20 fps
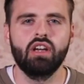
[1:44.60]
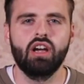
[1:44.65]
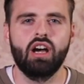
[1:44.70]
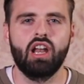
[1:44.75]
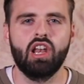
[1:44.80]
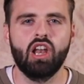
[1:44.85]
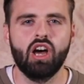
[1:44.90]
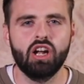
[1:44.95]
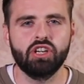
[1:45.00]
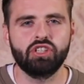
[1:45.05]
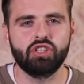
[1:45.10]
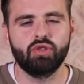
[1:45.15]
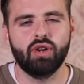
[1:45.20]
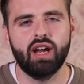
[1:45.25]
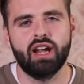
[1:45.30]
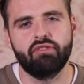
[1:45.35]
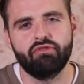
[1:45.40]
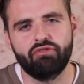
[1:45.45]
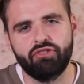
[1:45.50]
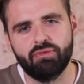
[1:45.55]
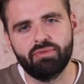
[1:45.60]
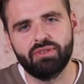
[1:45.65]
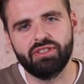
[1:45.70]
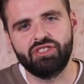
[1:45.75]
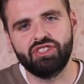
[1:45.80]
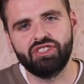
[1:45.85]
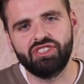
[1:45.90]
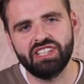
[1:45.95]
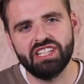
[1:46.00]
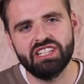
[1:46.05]
A large grant from the
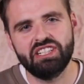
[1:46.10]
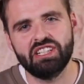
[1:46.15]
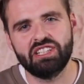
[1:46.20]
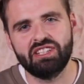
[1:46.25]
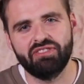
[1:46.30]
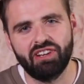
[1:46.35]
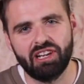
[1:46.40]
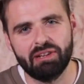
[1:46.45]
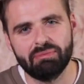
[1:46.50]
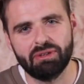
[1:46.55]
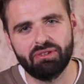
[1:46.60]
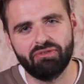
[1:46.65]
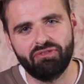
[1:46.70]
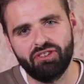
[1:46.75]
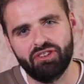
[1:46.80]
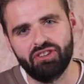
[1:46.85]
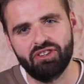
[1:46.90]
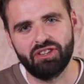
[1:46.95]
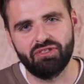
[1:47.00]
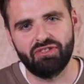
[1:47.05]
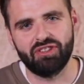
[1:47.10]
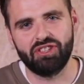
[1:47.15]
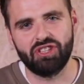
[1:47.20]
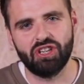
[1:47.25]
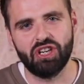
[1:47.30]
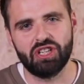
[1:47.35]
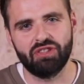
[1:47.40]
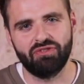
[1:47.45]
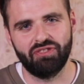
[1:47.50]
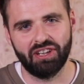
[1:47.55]
Strategic Development Fund of the
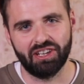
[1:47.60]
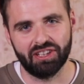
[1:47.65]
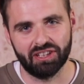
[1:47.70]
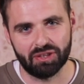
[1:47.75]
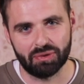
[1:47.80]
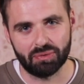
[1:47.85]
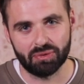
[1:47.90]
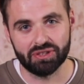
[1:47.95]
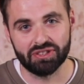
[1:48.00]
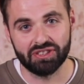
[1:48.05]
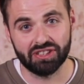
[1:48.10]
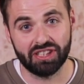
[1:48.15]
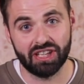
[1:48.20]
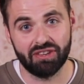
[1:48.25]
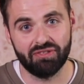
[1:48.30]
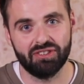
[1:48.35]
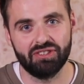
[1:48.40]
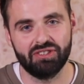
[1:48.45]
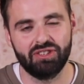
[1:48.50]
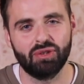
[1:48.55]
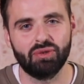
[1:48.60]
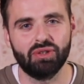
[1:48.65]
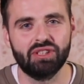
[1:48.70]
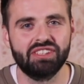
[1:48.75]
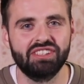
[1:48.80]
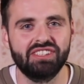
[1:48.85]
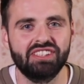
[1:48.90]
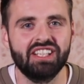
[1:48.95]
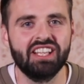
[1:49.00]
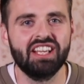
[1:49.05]
Church of England was given to
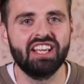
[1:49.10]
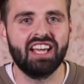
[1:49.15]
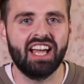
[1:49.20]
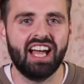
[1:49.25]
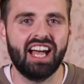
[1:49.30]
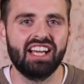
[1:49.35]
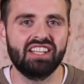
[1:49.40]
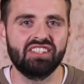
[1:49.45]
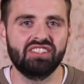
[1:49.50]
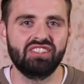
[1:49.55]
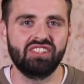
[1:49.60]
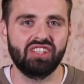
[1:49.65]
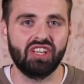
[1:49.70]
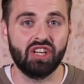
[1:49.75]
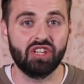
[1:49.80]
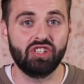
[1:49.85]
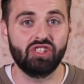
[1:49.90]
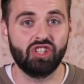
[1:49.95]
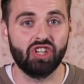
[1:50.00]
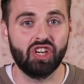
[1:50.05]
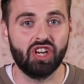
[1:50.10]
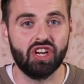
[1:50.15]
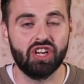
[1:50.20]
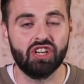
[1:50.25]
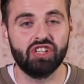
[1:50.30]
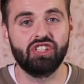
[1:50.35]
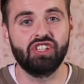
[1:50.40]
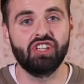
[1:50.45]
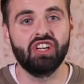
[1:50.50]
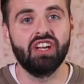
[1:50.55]
us as a
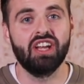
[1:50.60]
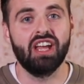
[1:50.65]
church